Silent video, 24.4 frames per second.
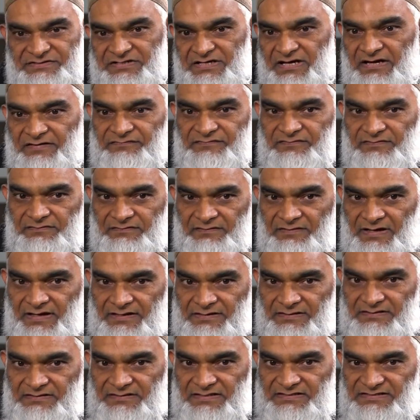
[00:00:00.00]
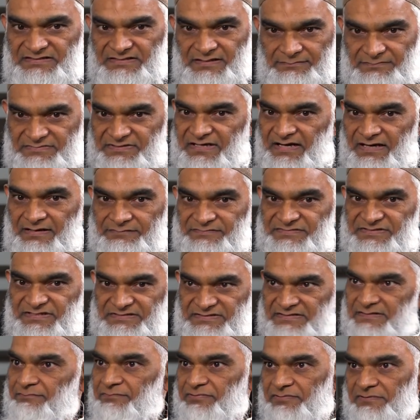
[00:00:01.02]
Schaffner, like the sometimes
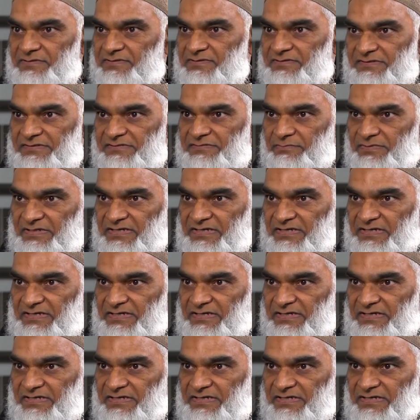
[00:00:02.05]
is important.